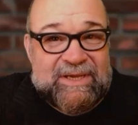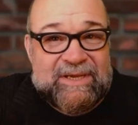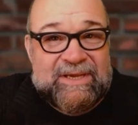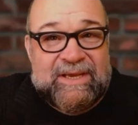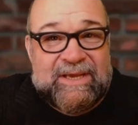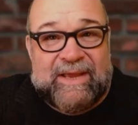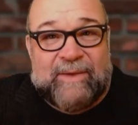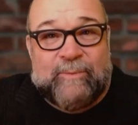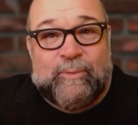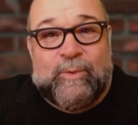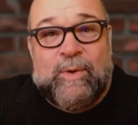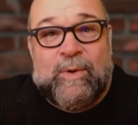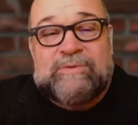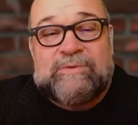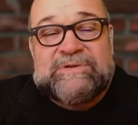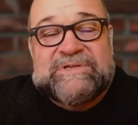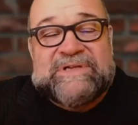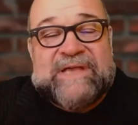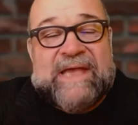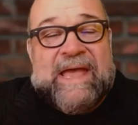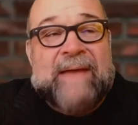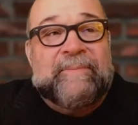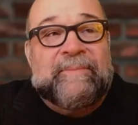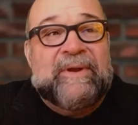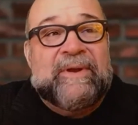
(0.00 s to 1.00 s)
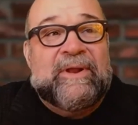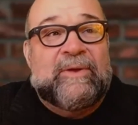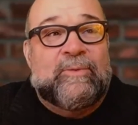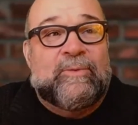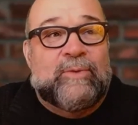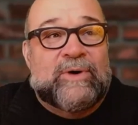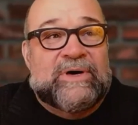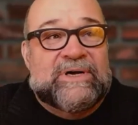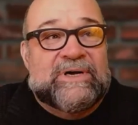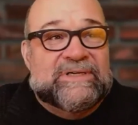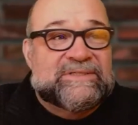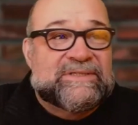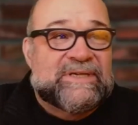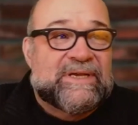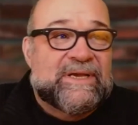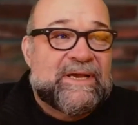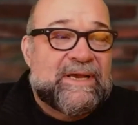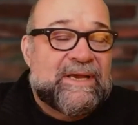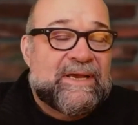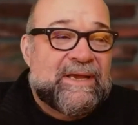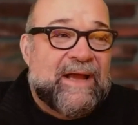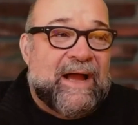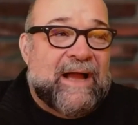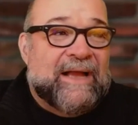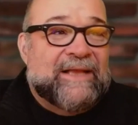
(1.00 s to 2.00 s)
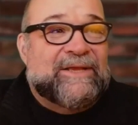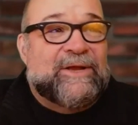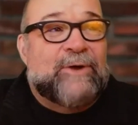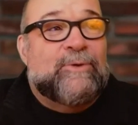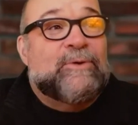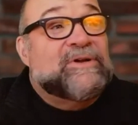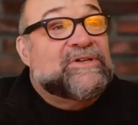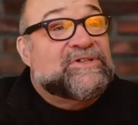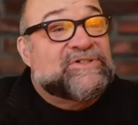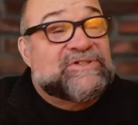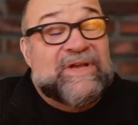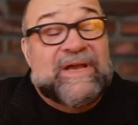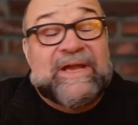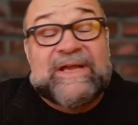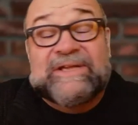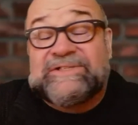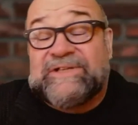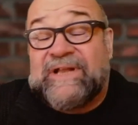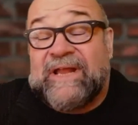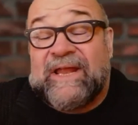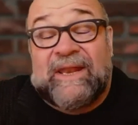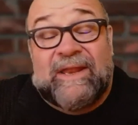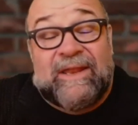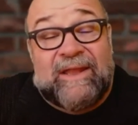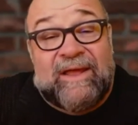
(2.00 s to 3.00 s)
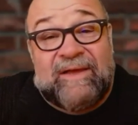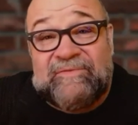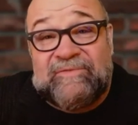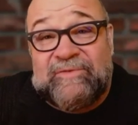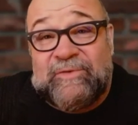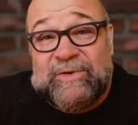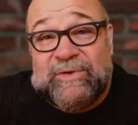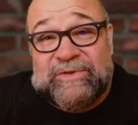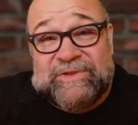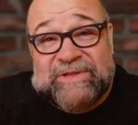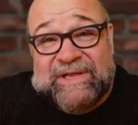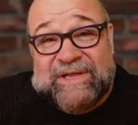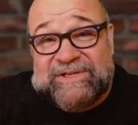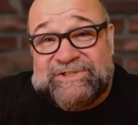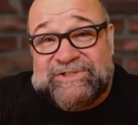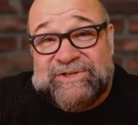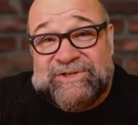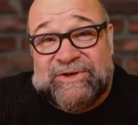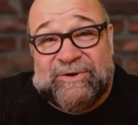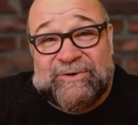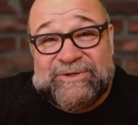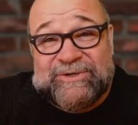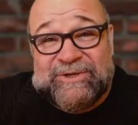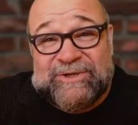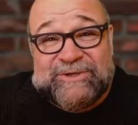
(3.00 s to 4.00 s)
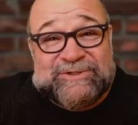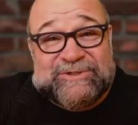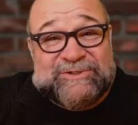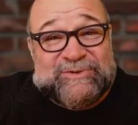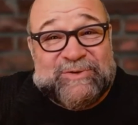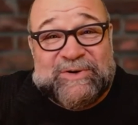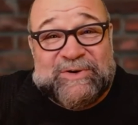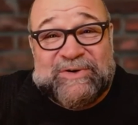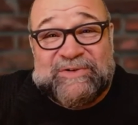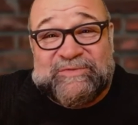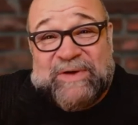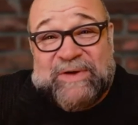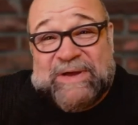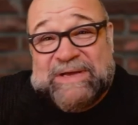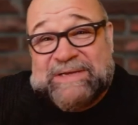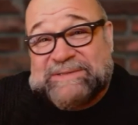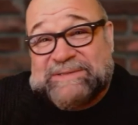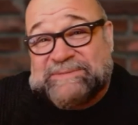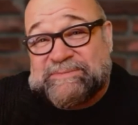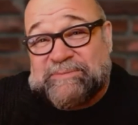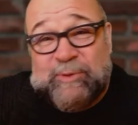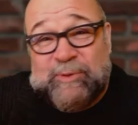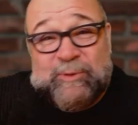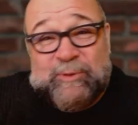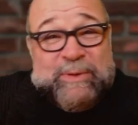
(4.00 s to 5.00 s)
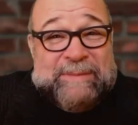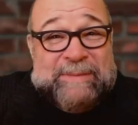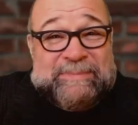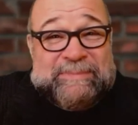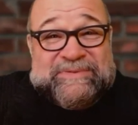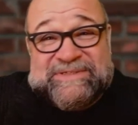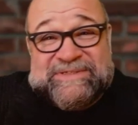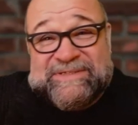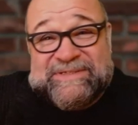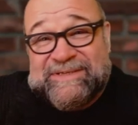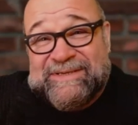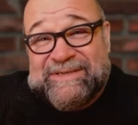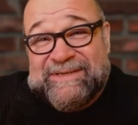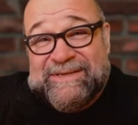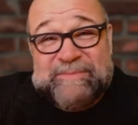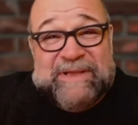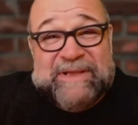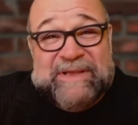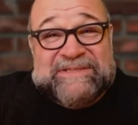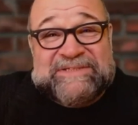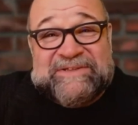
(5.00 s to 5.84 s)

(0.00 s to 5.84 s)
And what was happening was I'd go on stage and I loved doing that show, sword fights, bullwhips, beds